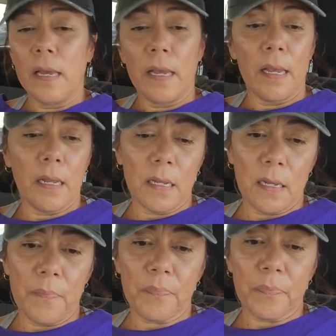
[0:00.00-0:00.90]

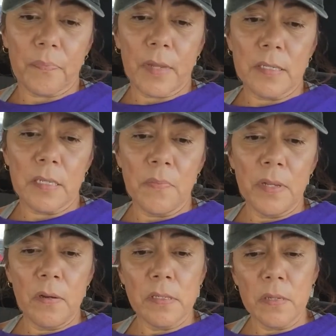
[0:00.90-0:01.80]
And
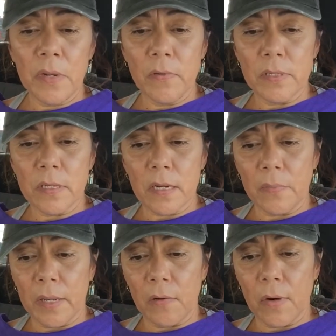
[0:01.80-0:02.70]
somebody was talking
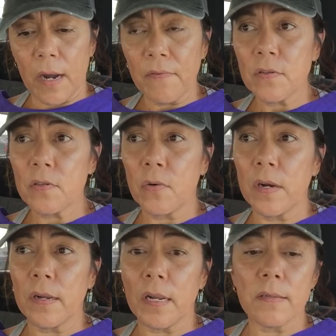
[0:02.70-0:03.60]
about Crafter
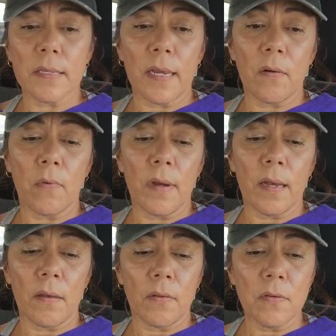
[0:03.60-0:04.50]
Square, and I was like,
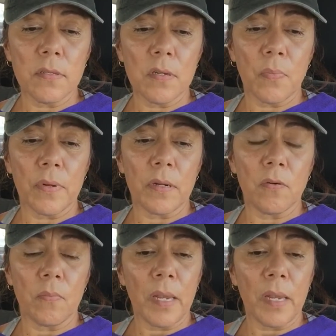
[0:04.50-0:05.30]
wow, those look pretty cool.